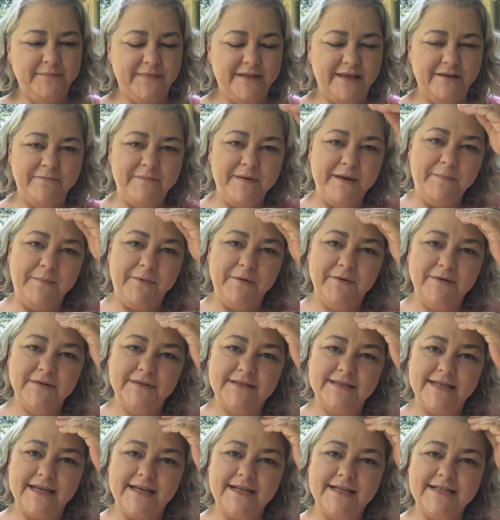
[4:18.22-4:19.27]
give people
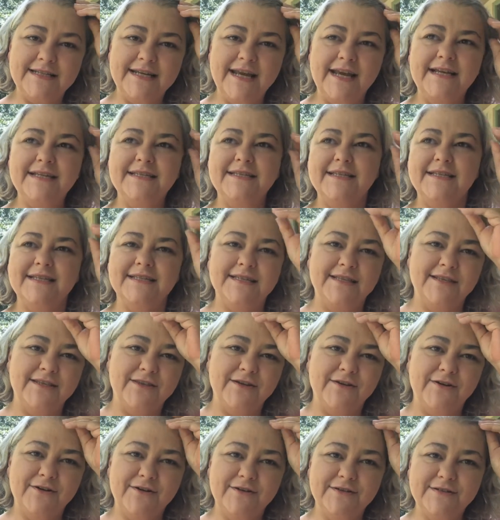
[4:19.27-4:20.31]
second chances and
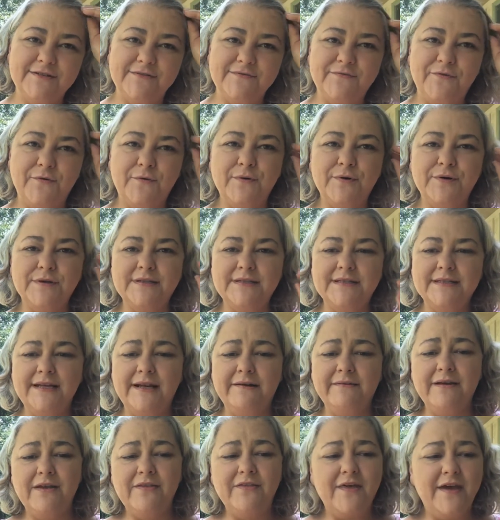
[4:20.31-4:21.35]
thirds and fourths and
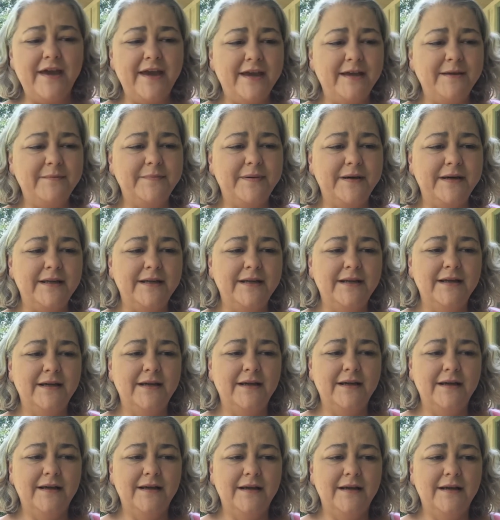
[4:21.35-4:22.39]
everything, but
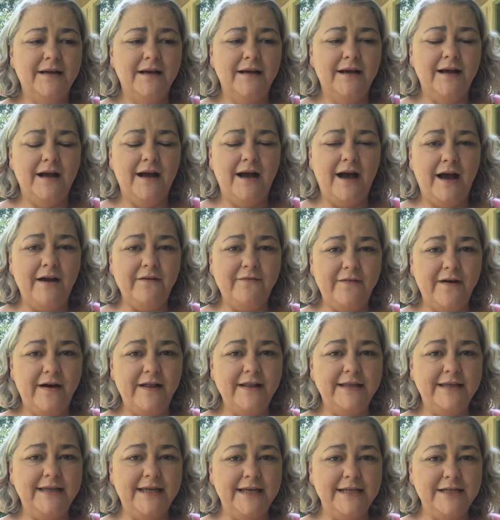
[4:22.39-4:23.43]
I
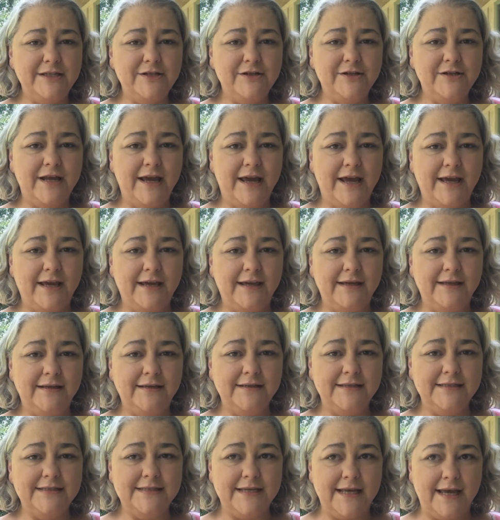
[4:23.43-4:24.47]
finally
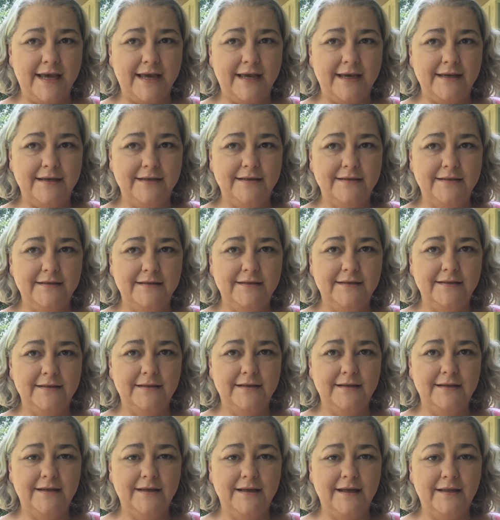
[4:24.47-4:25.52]
yesterday said,
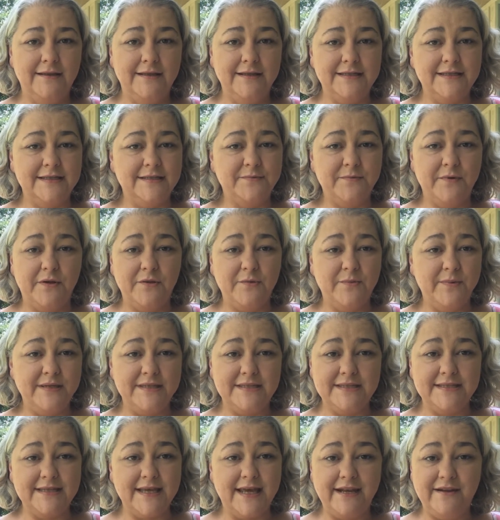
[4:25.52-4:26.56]
and this is one of the
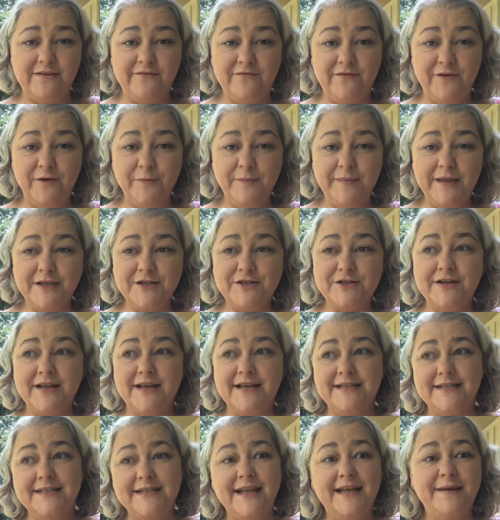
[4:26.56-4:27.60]
reasons I didn't film
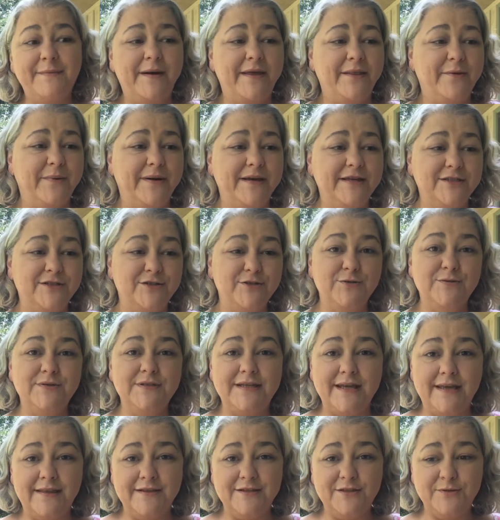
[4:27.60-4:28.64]
yesterday. Today, by the way, is
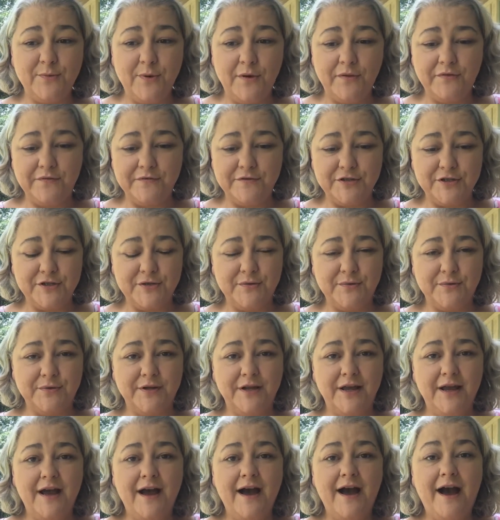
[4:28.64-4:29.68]
Tuesday, the 12th of June.
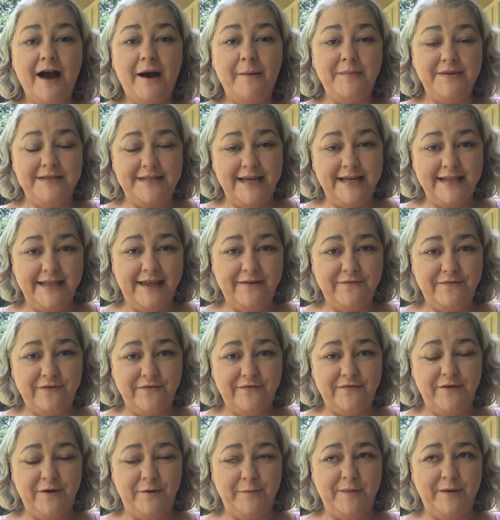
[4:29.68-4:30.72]
I'm a day late for
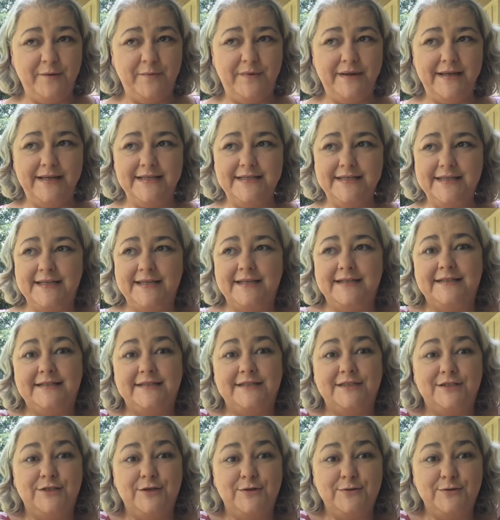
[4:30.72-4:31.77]
filming week
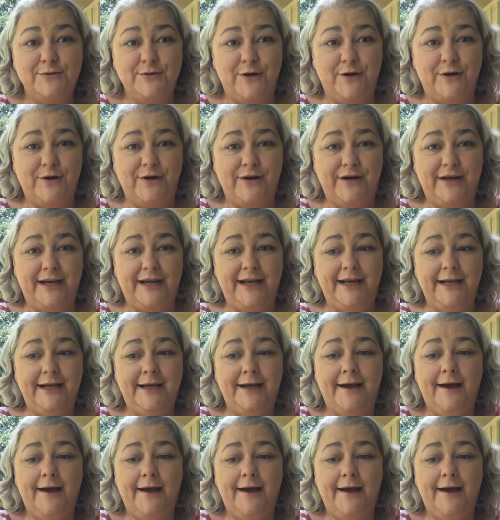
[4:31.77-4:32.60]
10. So sorry.